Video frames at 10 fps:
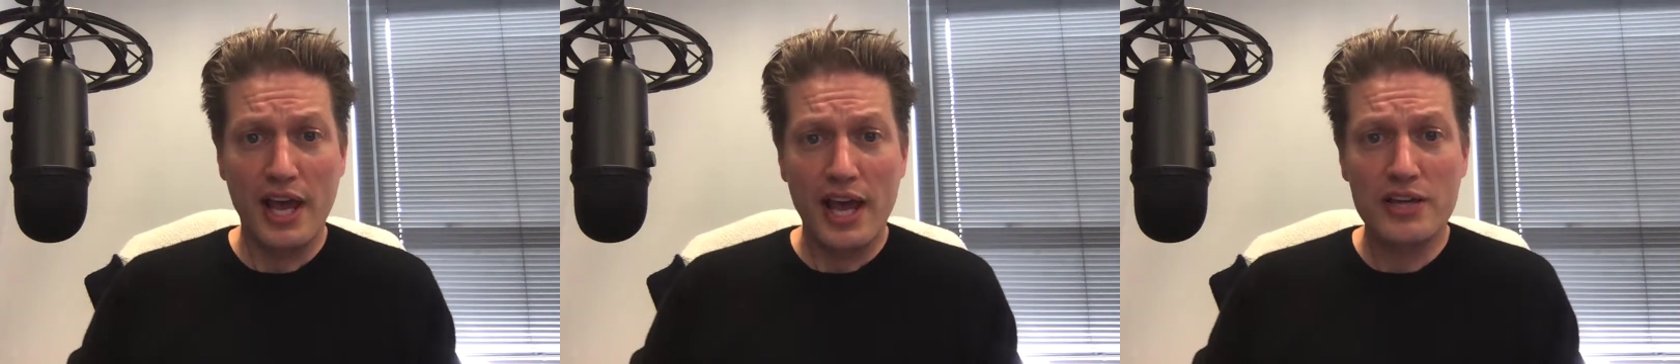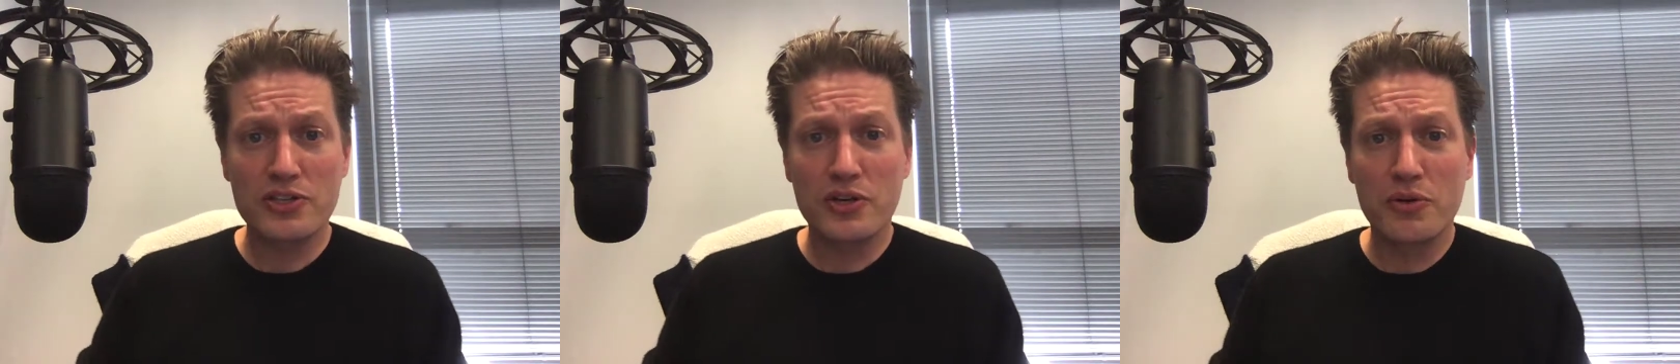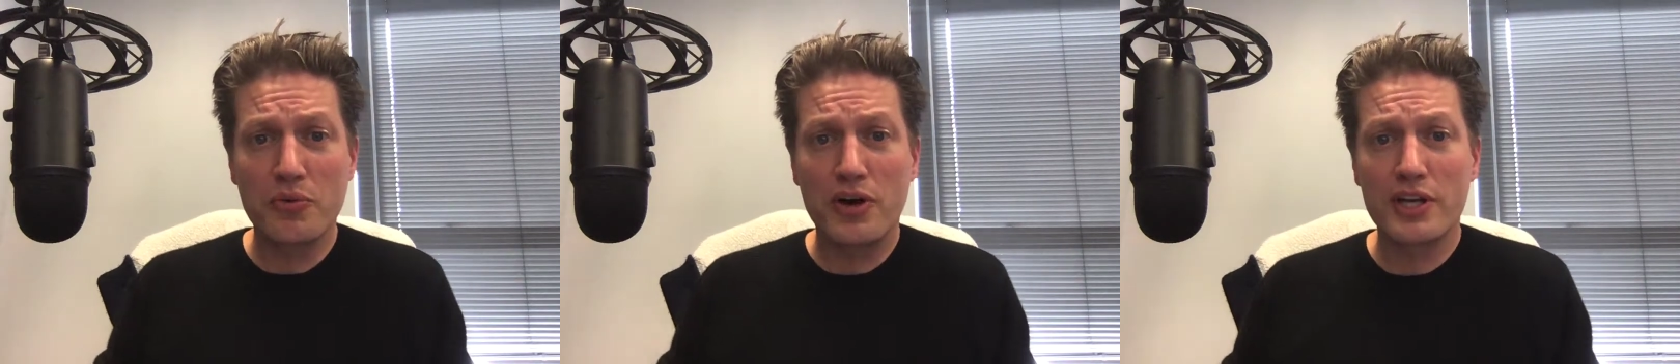And so you
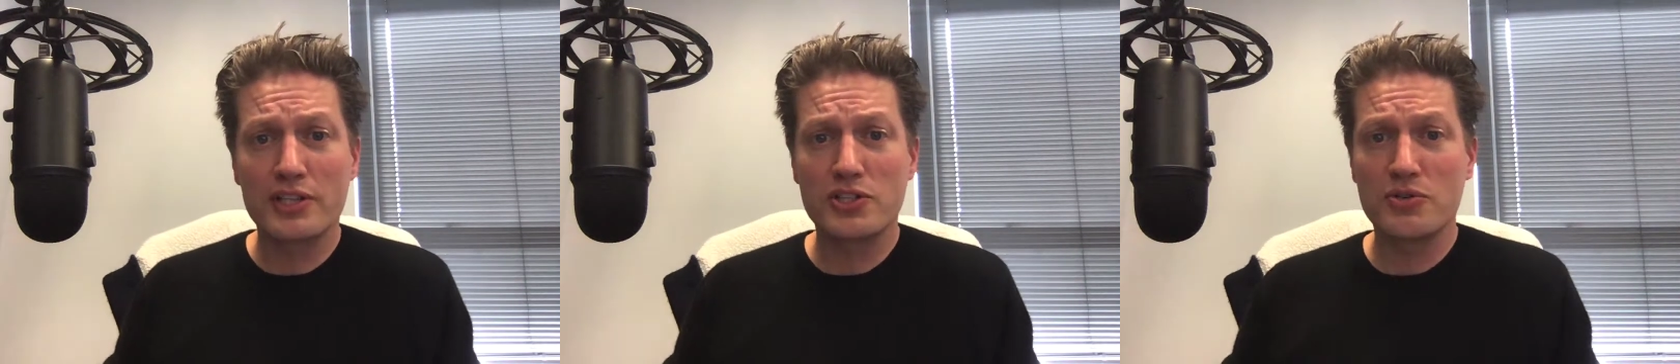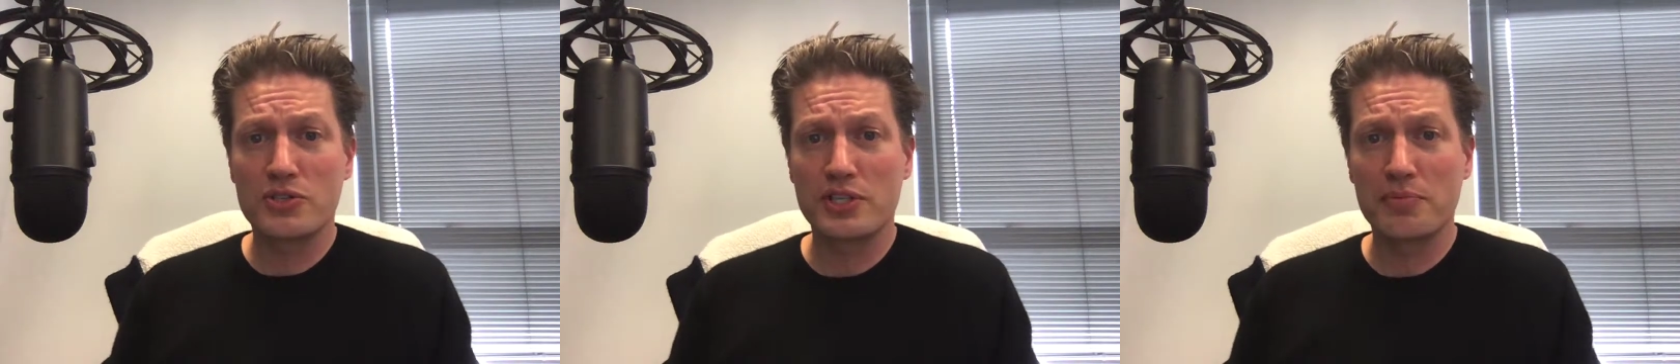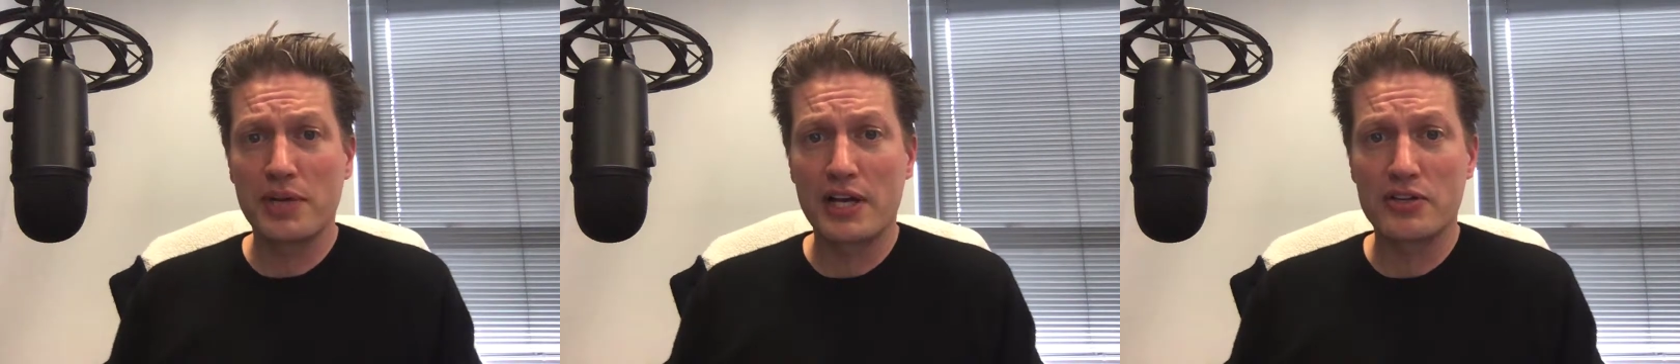walk into a sleep
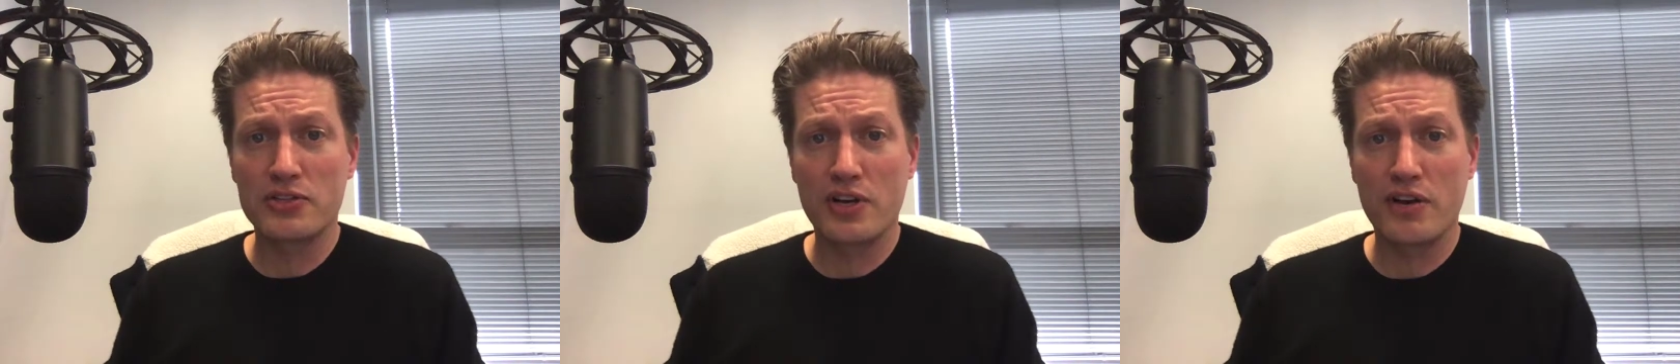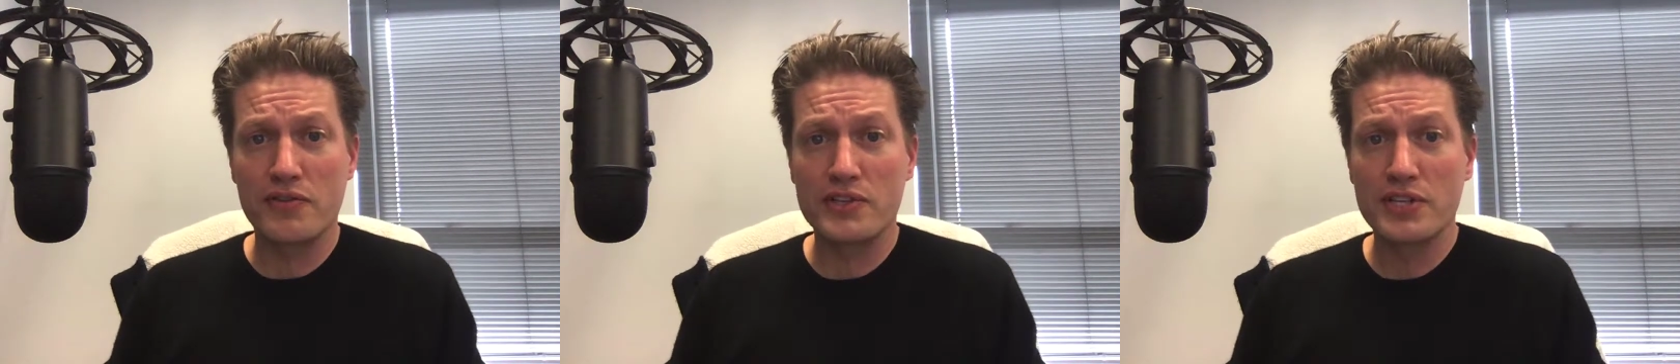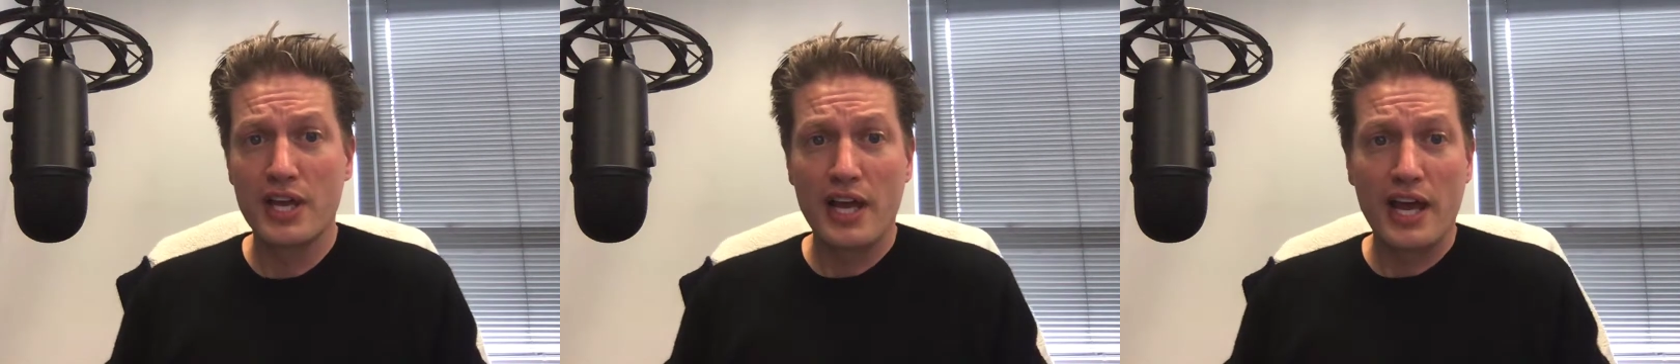doctor's office
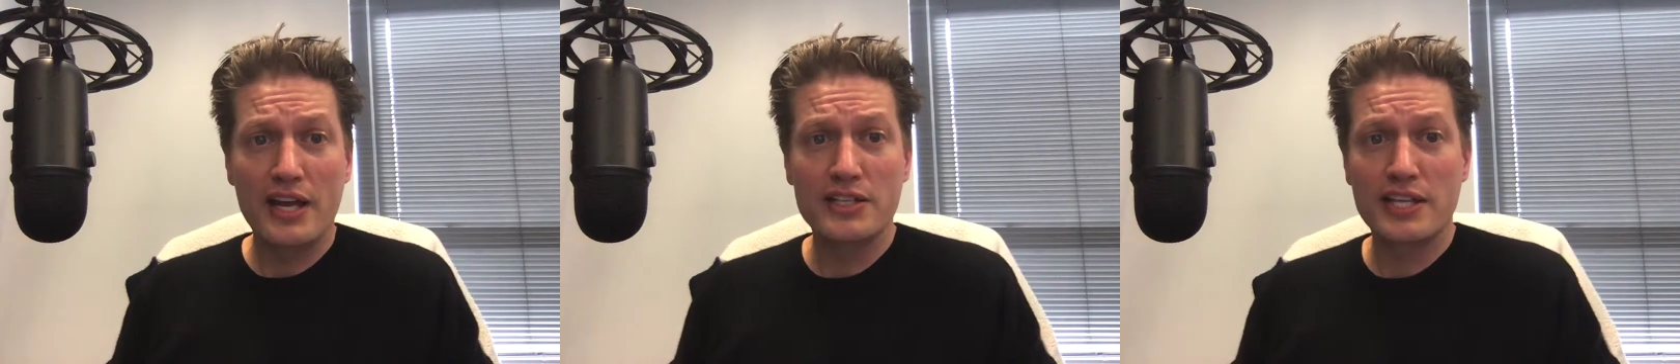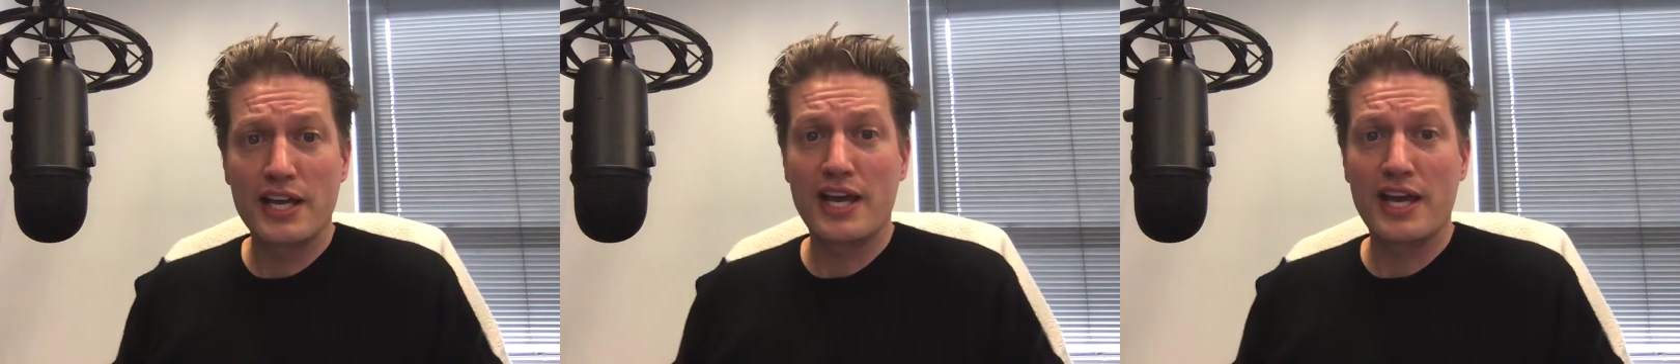and they say,